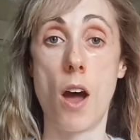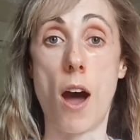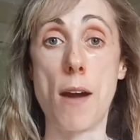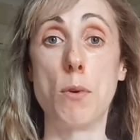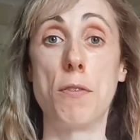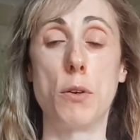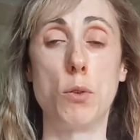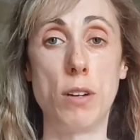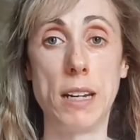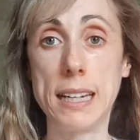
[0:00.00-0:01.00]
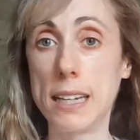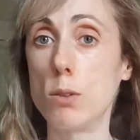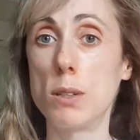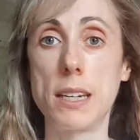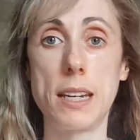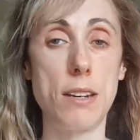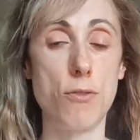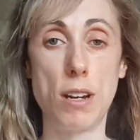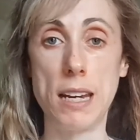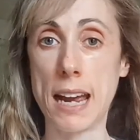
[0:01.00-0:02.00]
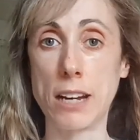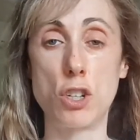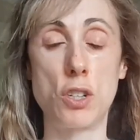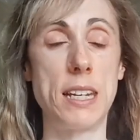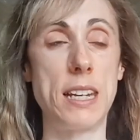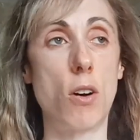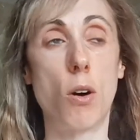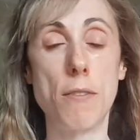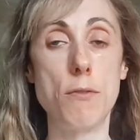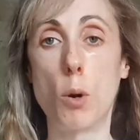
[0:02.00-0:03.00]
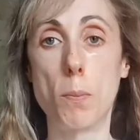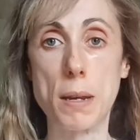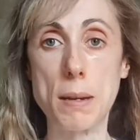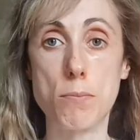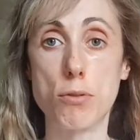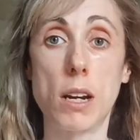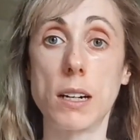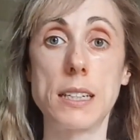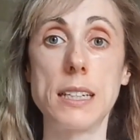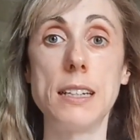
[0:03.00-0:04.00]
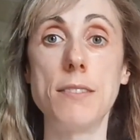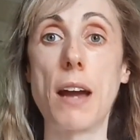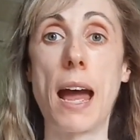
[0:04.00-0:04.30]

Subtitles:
I will feel really guilty, really anxious, thinking, oh, I've not been productive,